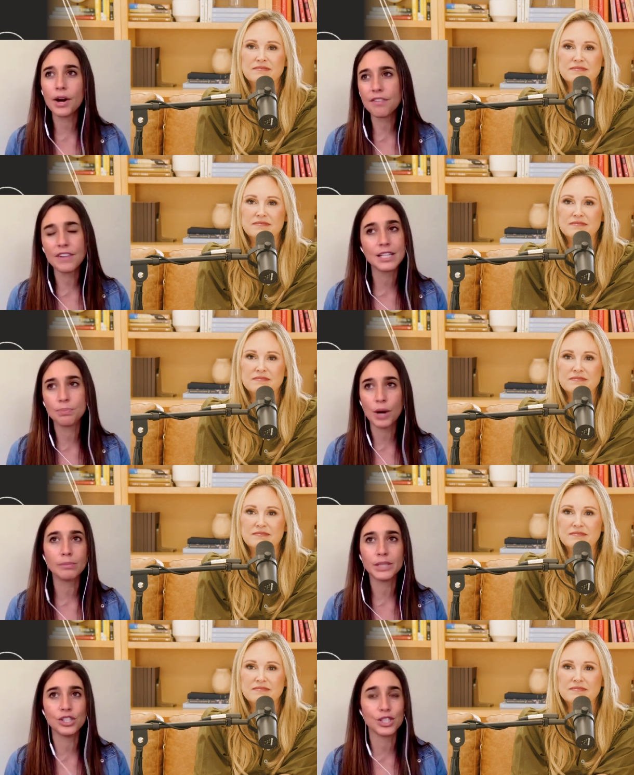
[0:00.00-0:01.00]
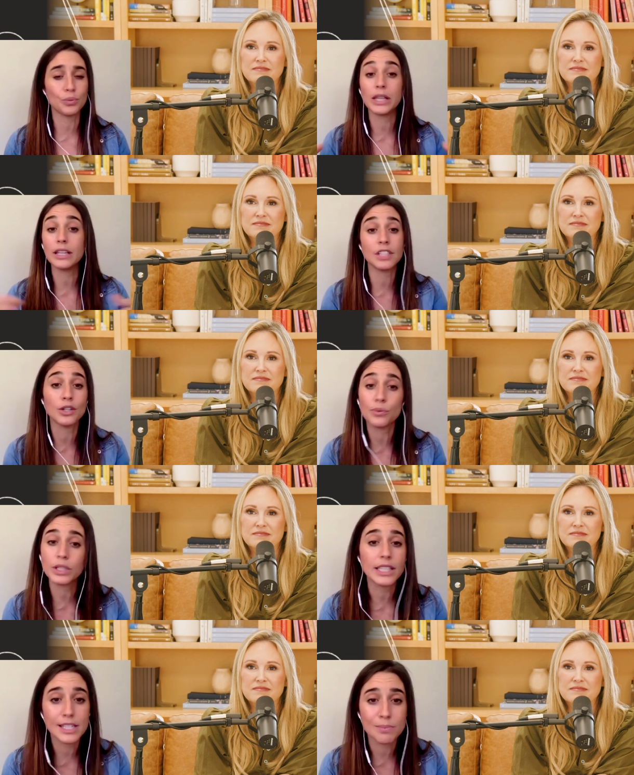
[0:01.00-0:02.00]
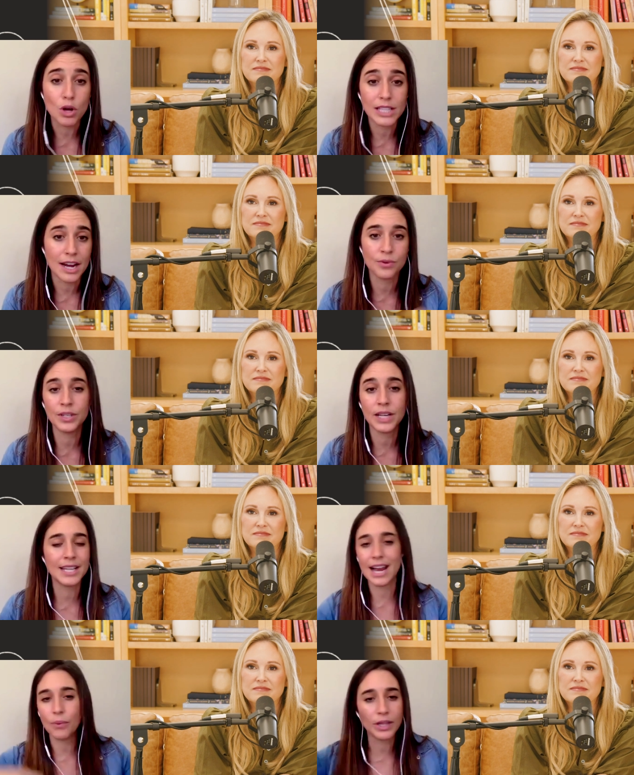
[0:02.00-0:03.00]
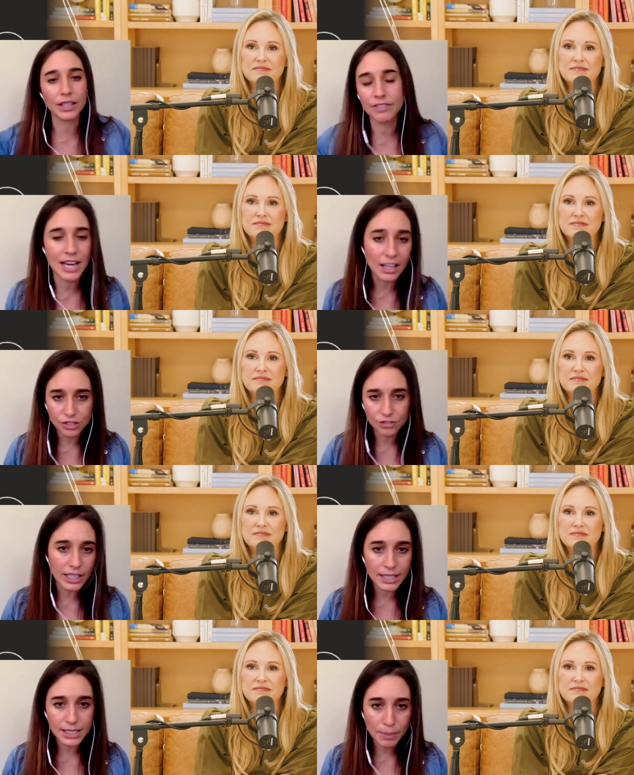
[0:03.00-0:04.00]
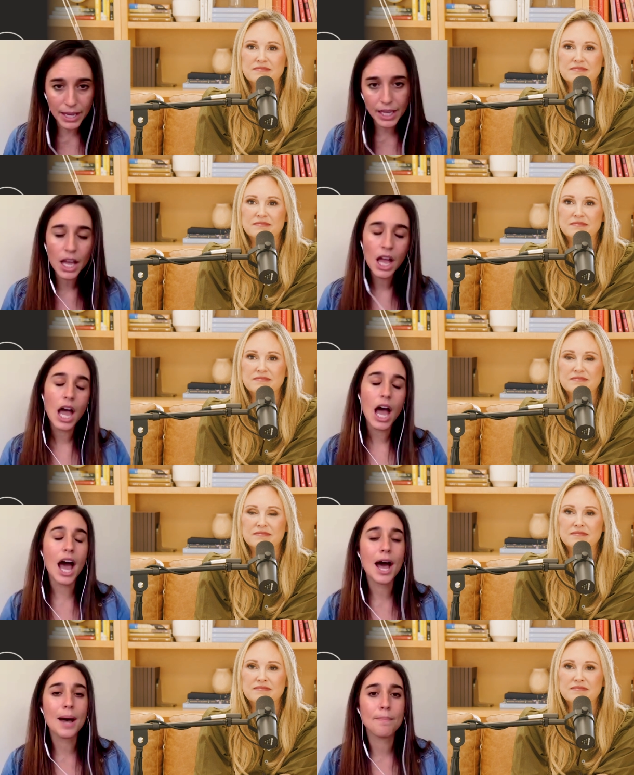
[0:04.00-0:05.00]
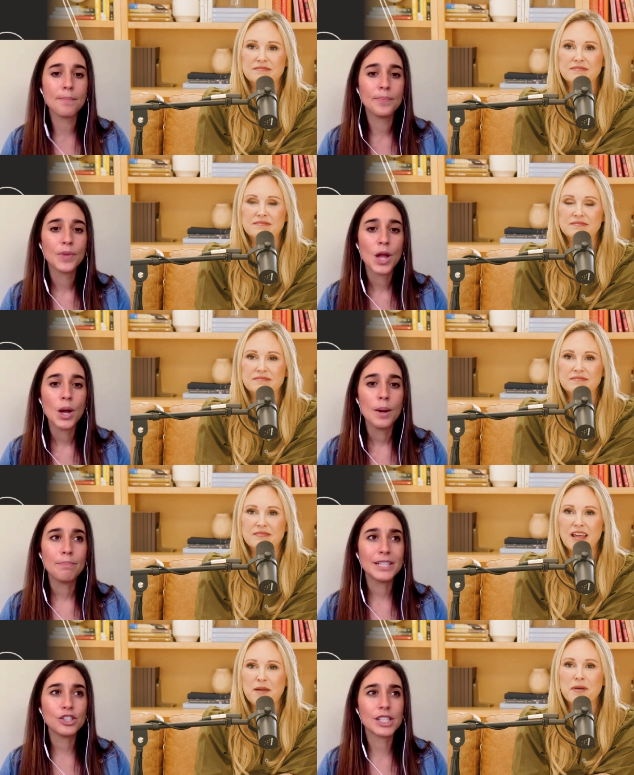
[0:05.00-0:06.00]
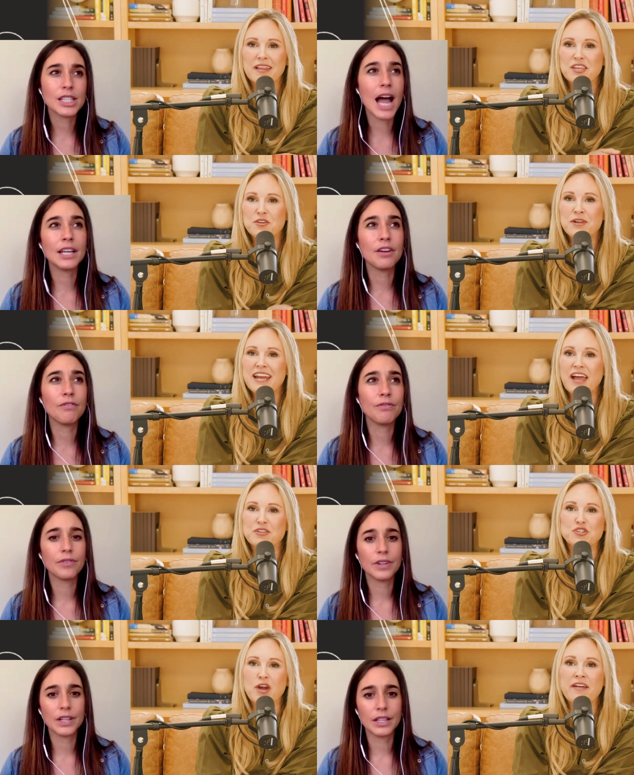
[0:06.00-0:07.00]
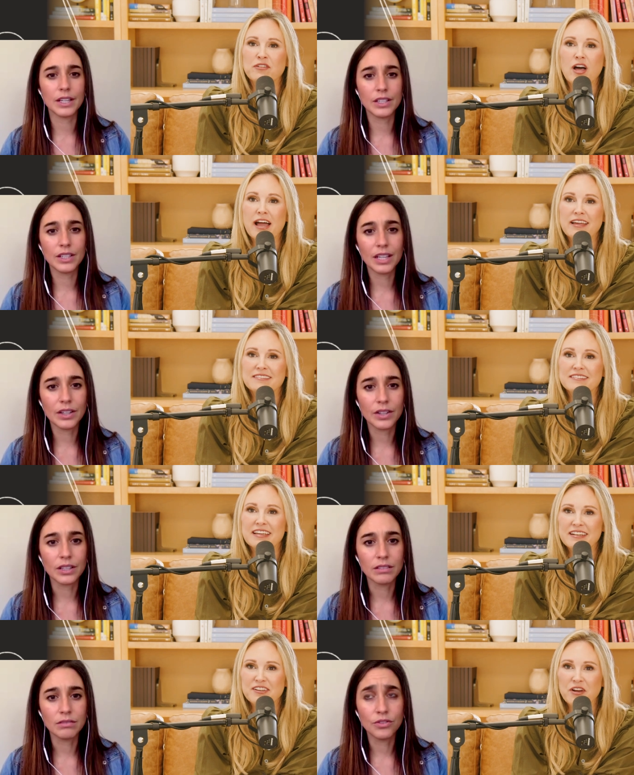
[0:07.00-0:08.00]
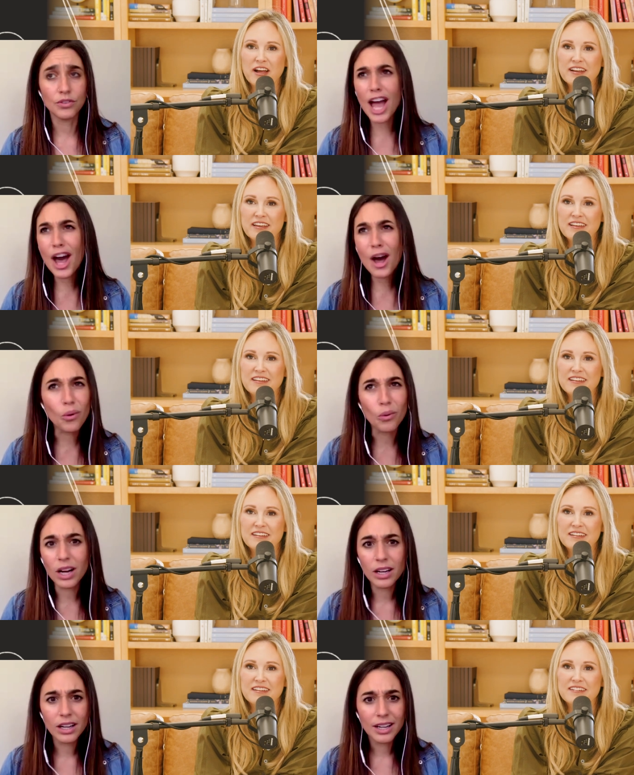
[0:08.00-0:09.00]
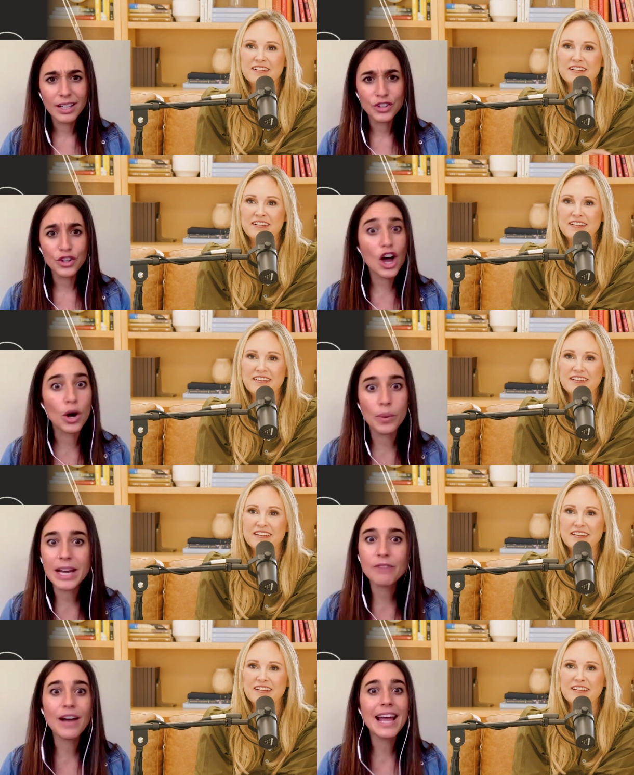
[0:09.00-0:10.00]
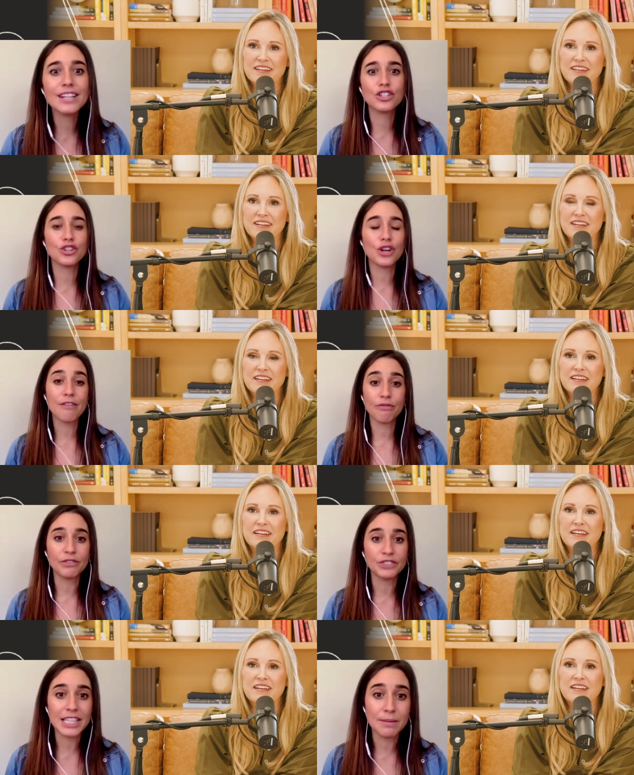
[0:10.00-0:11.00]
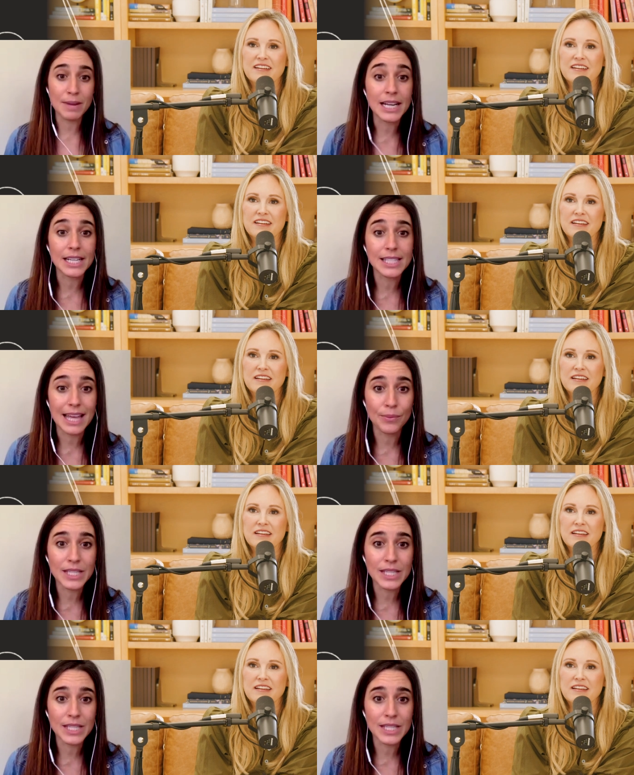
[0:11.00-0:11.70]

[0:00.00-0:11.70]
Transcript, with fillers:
Speaker 1: part of it is probably just we lived in a really small town and now we live in nashville and it's big um
Speaker 2: but just but like you of- didn't have to drive a lot in uganda no
Speaker 1: no and if i had to drive 15 minutes that